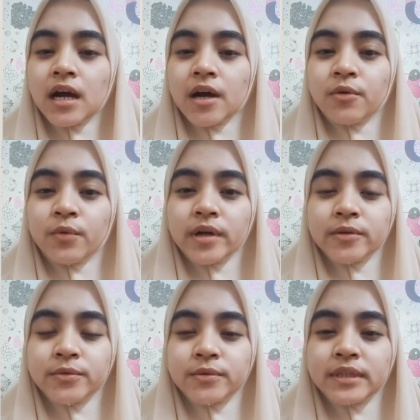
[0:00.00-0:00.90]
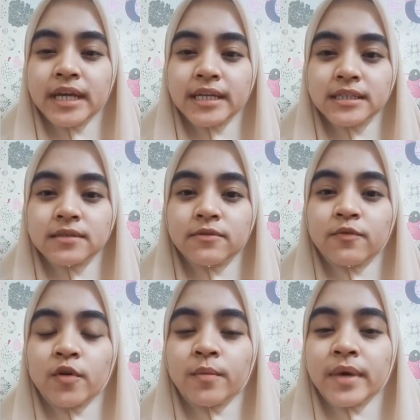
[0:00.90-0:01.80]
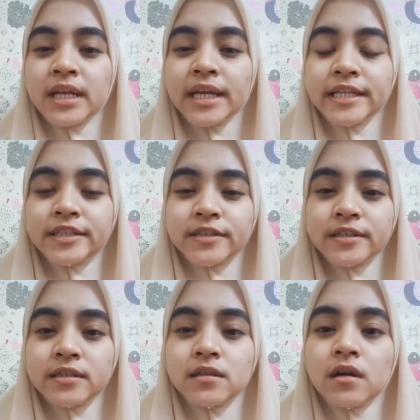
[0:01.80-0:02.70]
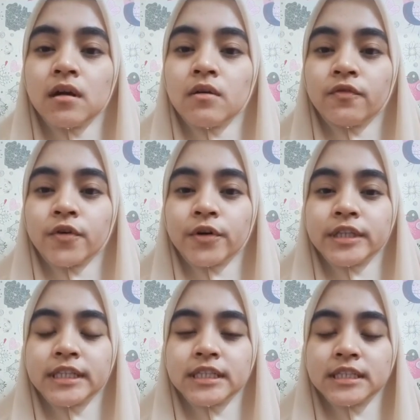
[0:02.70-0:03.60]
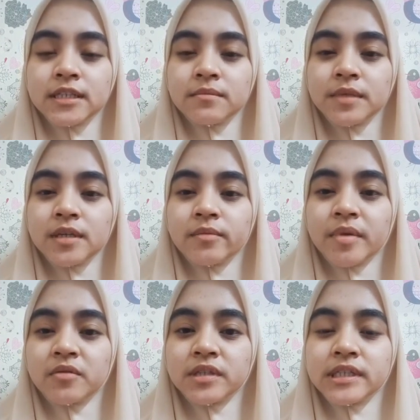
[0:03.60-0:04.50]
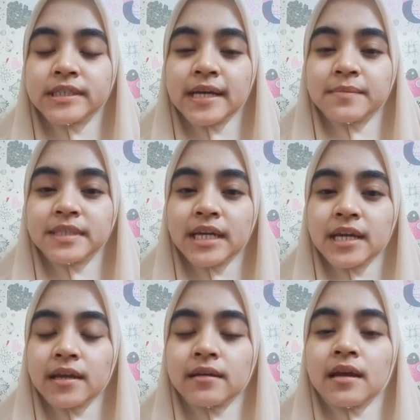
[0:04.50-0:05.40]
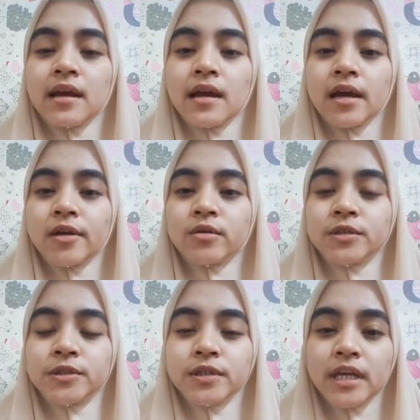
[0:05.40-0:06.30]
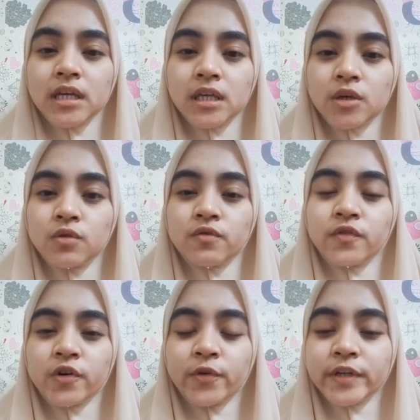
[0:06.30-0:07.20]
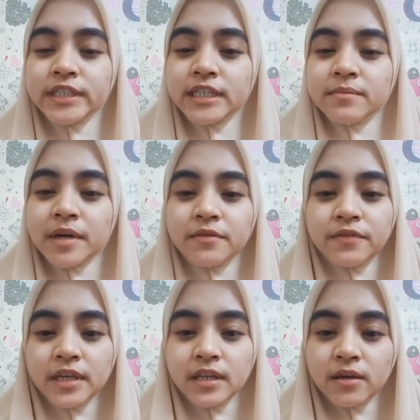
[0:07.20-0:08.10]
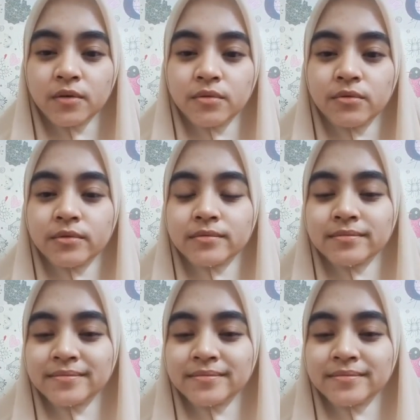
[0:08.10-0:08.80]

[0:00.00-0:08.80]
I want to thank for my lecturer for teaching me about this subject, and also thank you for watching my video.